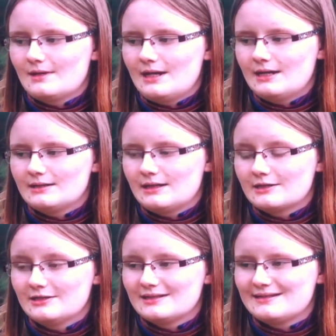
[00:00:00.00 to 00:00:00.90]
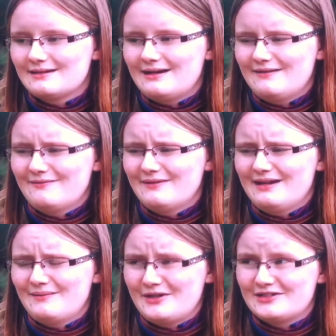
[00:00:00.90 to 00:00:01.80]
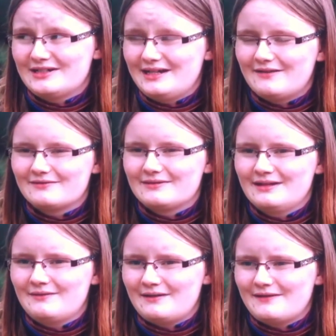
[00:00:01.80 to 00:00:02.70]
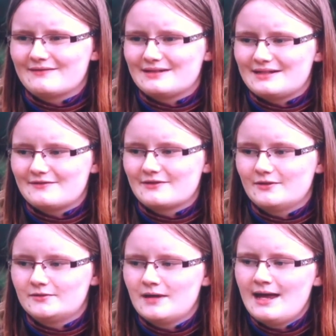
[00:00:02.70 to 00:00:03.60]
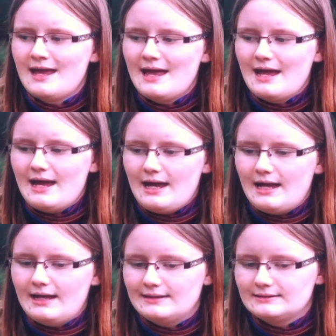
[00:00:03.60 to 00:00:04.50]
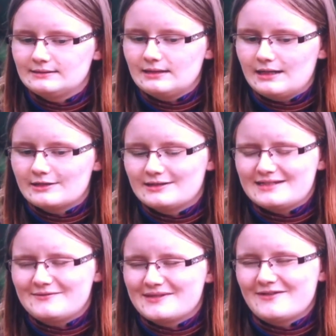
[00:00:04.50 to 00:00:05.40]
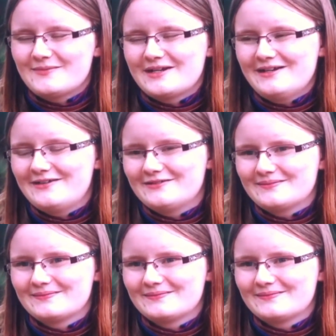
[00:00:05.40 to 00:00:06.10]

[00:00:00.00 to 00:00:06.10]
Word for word: and I couldn't emotionally. I, was, I found it difficult, and I couldn't deal with it on my own.